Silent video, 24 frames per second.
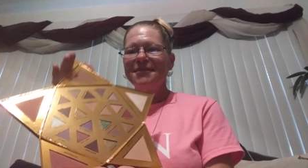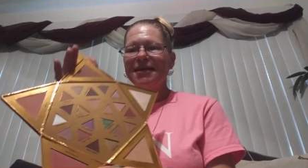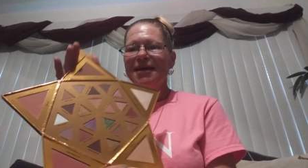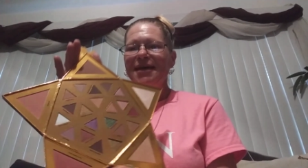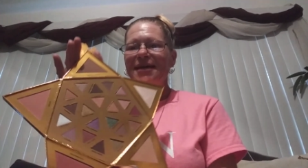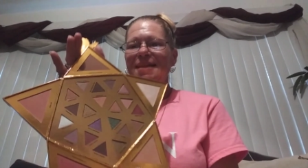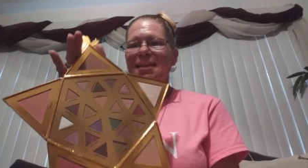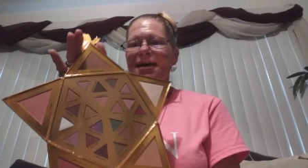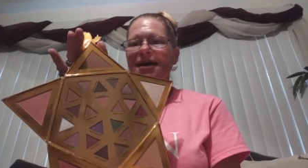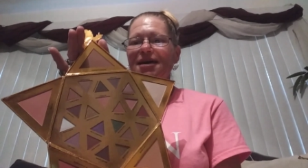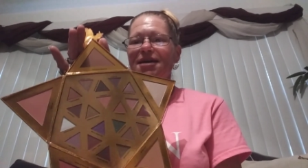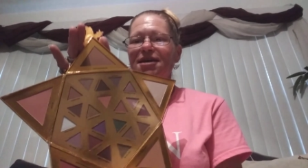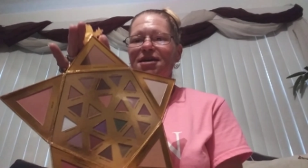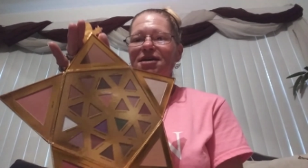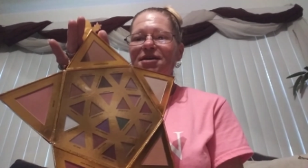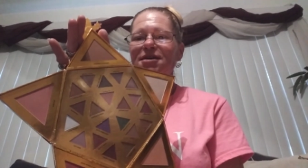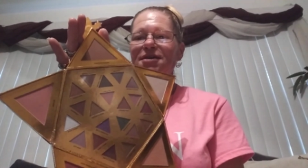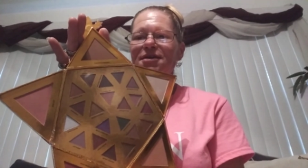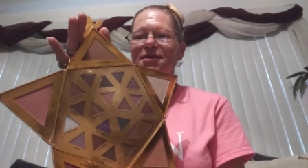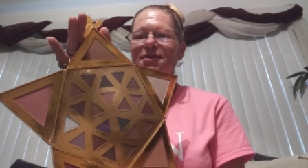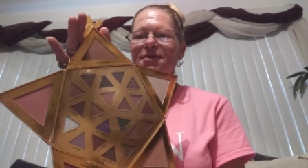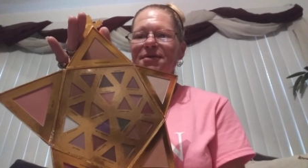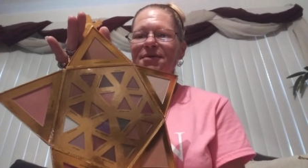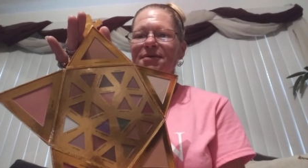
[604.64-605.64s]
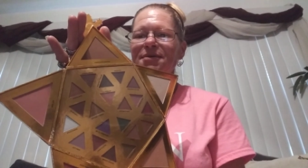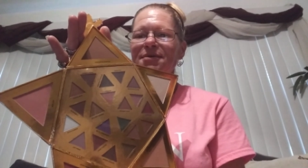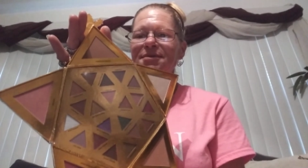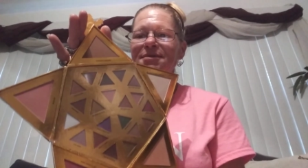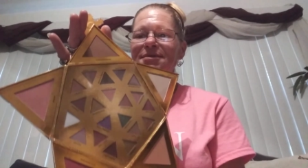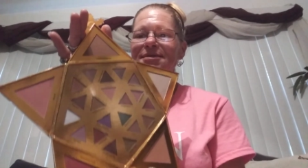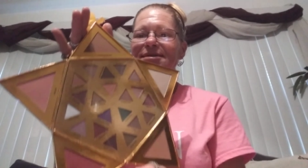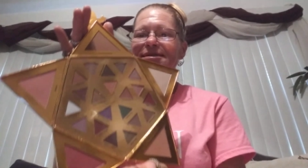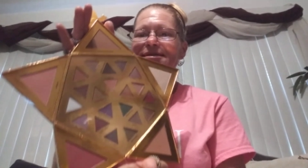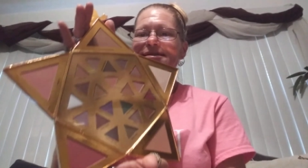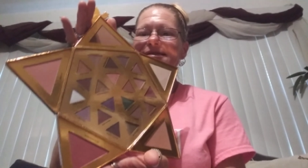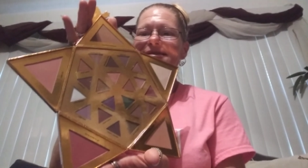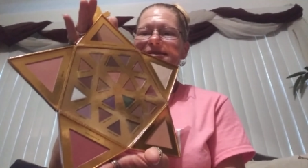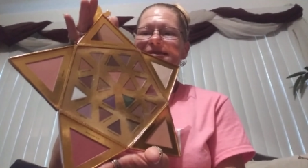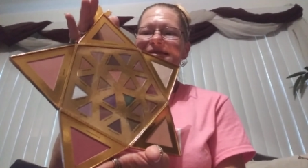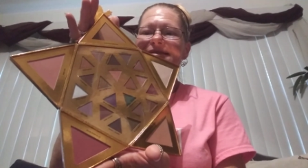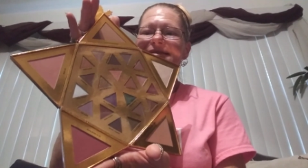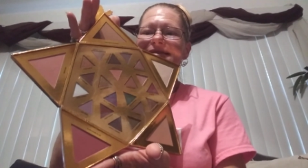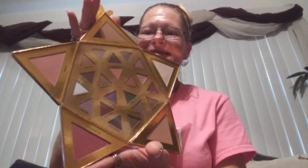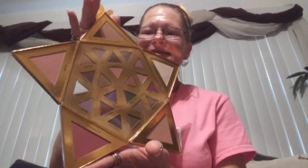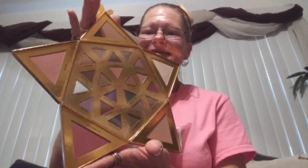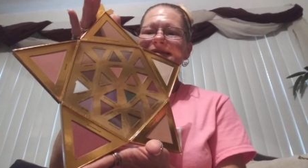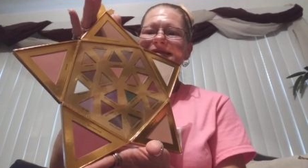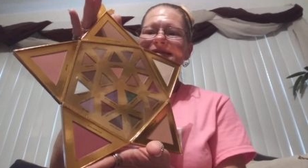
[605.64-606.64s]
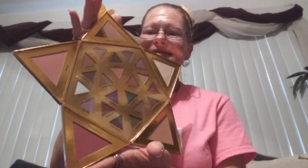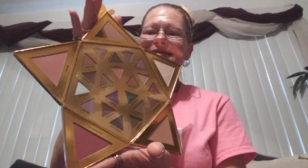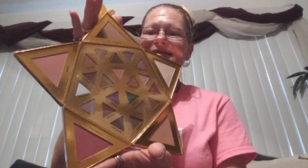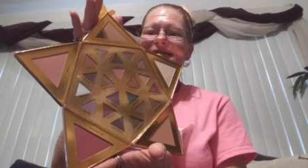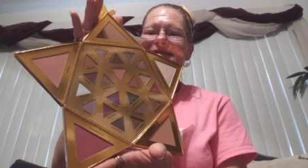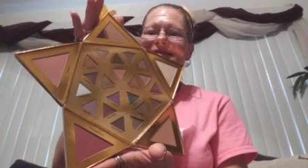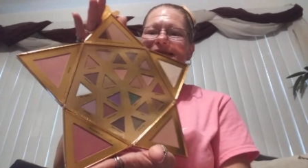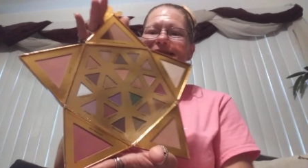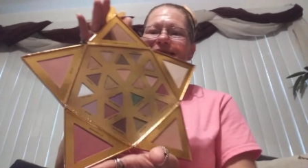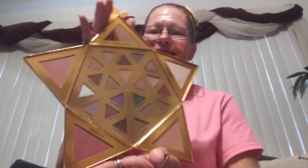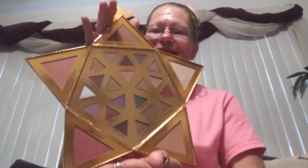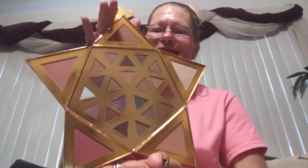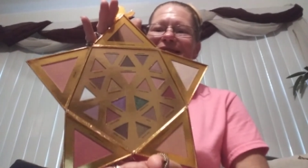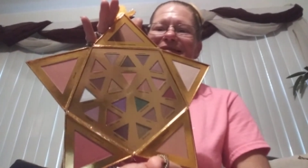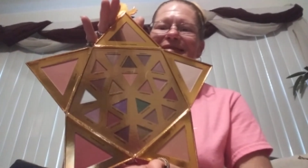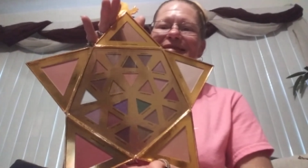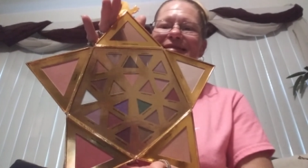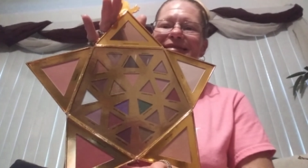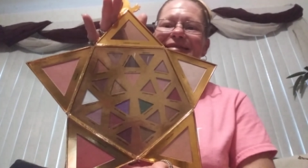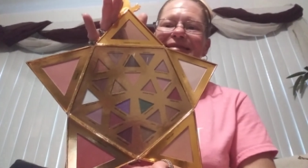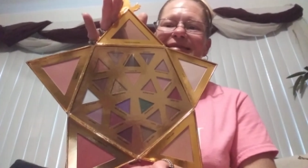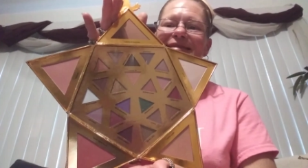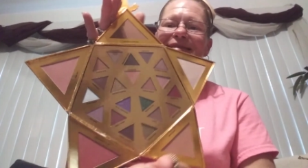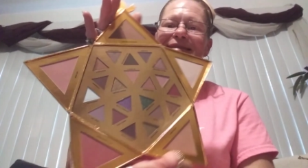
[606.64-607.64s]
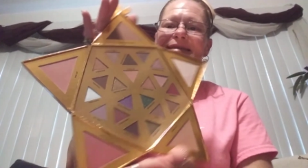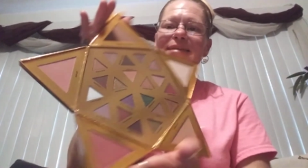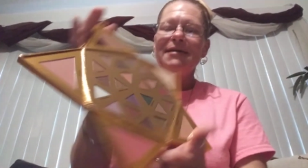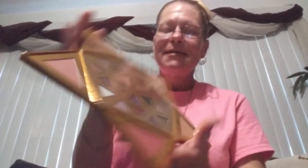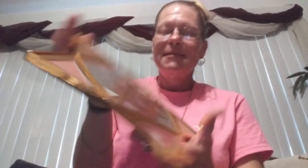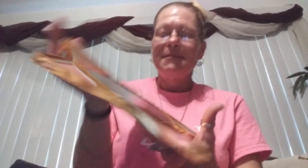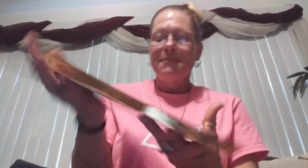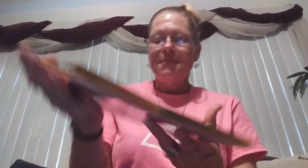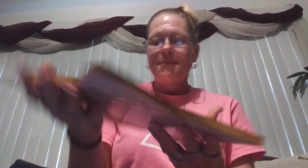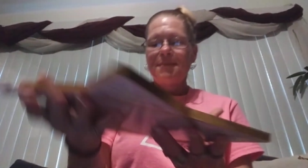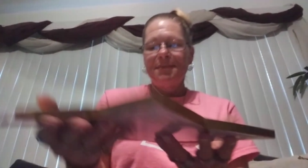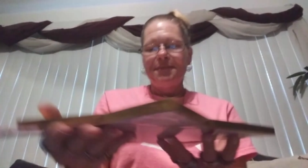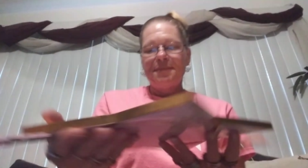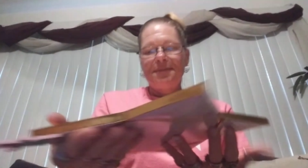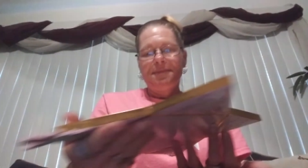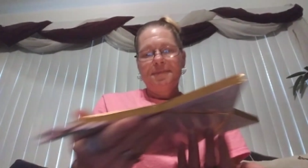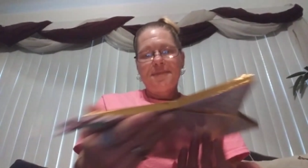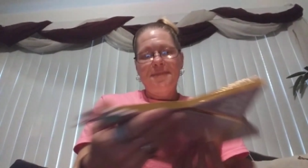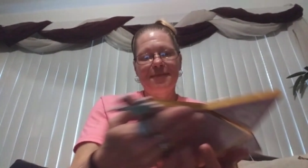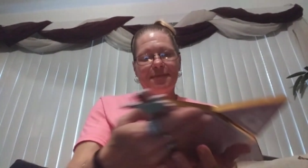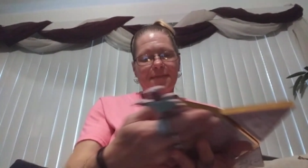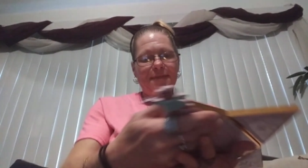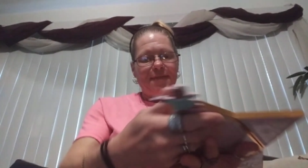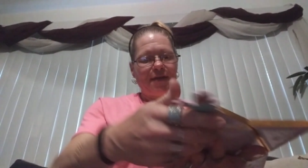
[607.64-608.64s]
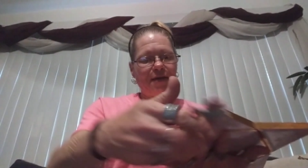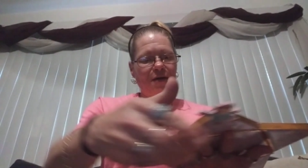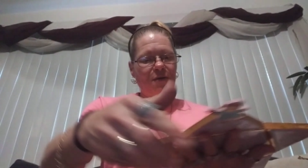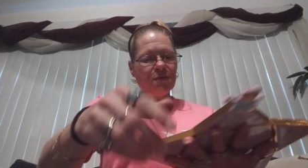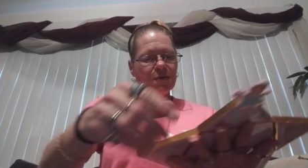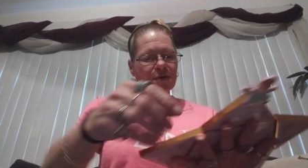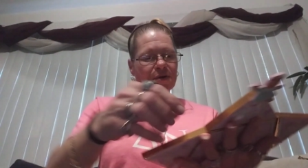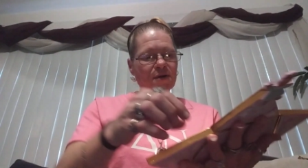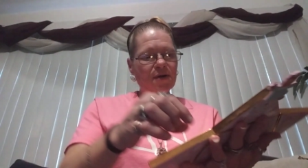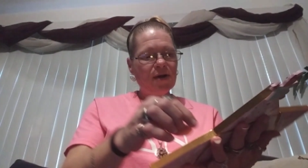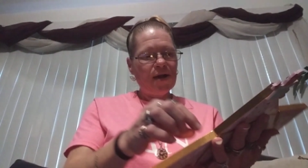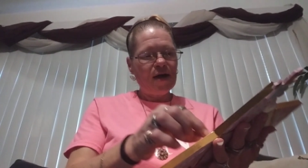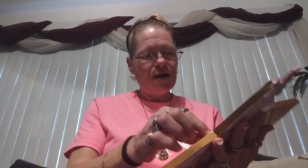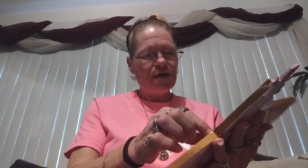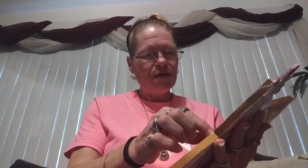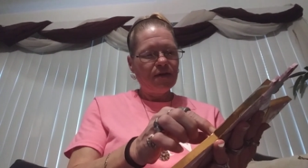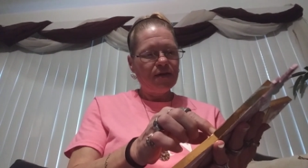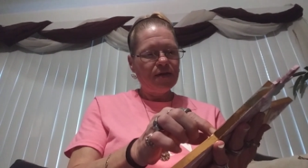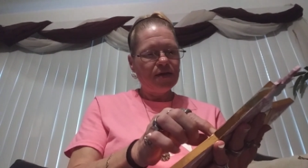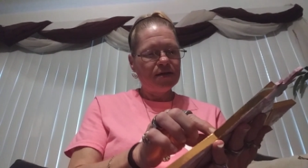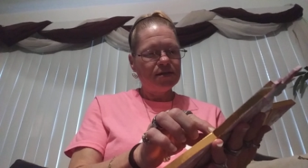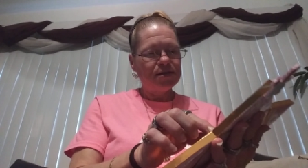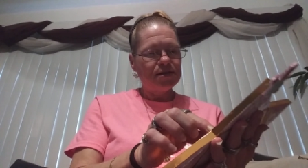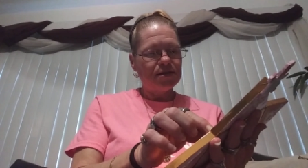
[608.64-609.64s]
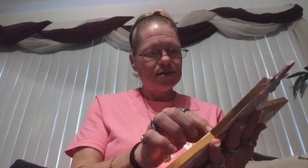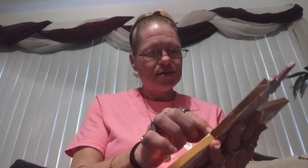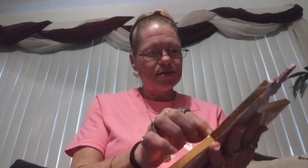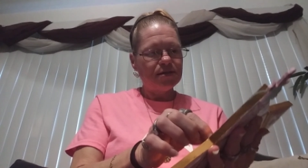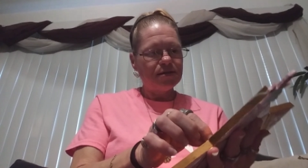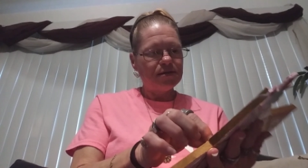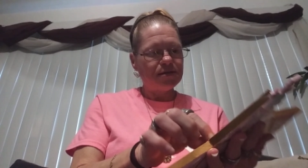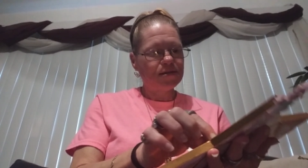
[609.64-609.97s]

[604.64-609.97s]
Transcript: Isn't that cute? Yeah. Yeah. What I wonder how this...